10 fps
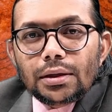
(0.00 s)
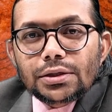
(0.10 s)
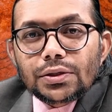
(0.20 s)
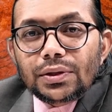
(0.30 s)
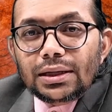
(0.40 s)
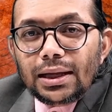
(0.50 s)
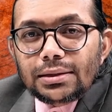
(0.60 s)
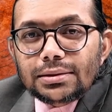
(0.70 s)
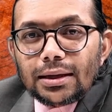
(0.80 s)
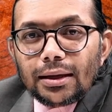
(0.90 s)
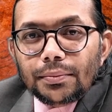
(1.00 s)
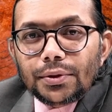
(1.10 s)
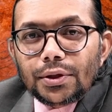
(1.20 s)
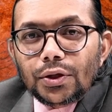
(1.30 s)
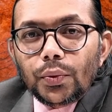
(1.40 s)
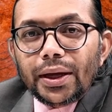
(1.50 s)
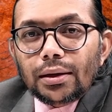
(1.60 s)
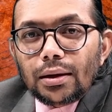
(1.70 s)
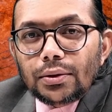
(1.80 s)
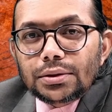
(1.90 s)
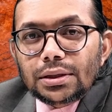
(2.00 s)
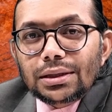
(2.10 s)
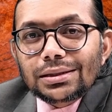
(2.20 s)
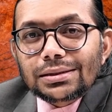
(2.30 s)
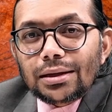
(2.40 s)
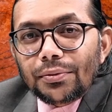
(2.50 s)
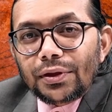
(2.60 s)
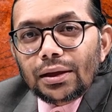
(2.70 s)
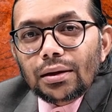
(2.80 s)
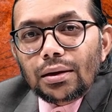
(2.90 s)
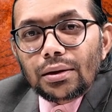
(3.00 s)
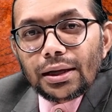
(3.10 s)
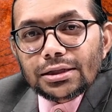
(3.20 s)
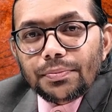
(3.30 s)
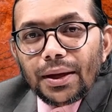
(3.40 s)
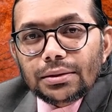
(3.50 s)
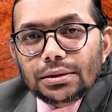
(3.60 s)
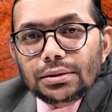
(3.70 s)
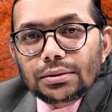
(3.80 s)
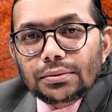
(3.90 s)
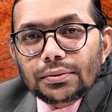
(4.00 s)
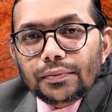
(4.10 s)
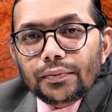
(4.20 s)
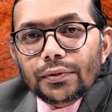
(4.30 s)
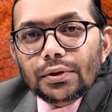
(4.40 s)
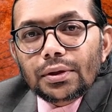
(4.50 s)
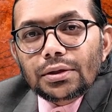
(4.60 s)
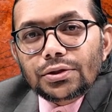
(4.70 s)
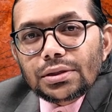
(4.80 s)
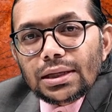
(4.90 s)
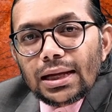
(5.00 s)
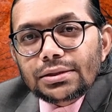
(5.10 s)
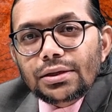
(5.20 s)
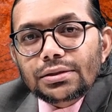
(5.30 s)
So the next time you encountered something unexpected, just ask